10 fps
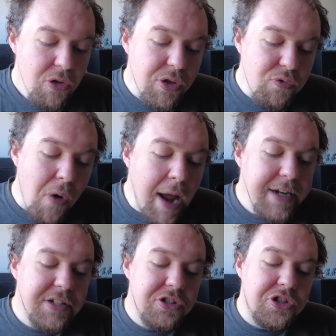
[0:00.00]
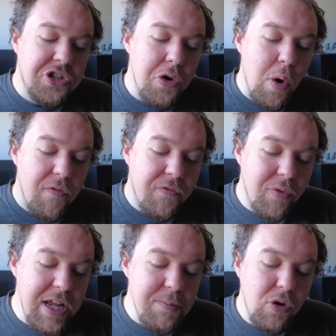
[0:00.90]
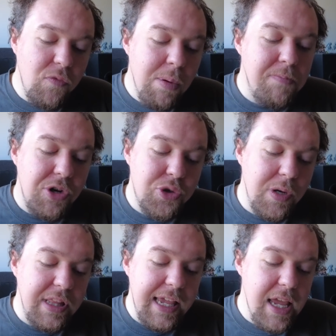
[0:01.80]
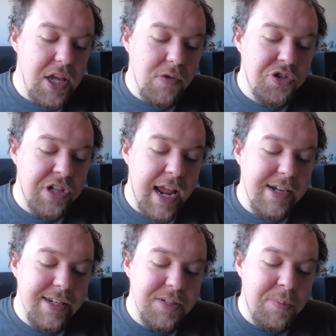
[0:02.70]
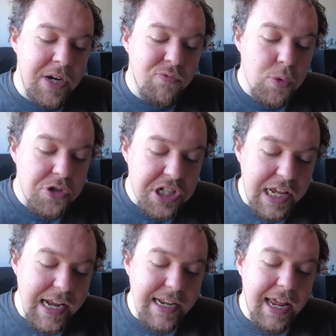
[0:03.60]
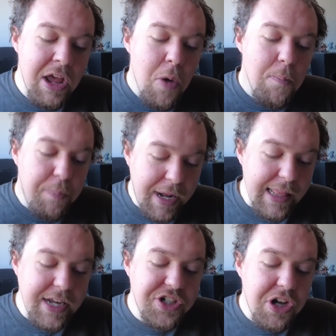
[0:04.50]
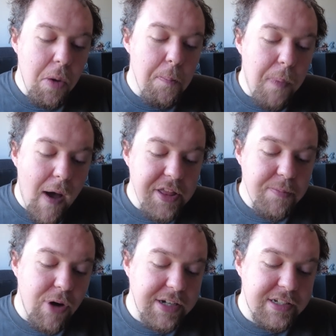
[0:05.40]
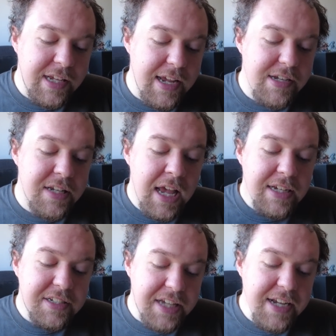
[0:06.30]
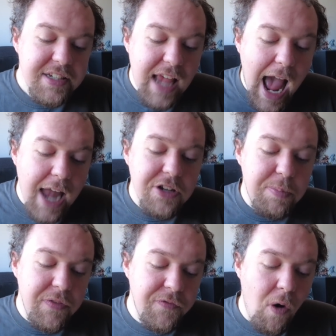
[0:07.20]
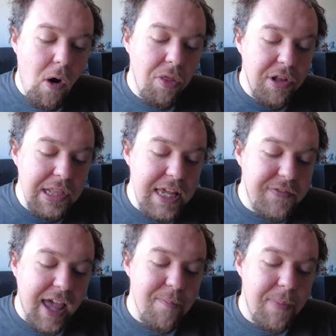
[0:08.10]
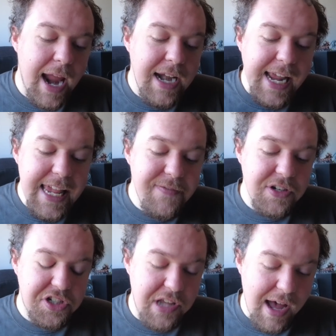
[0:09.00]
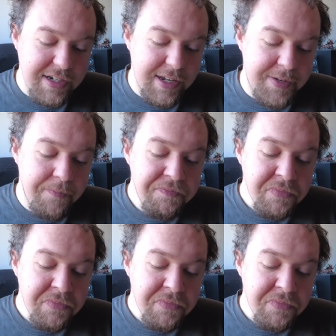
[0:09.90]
The right to free movement between the EU states has been routinely pillaged by the Brexiteers since and before the Leave campaign even started.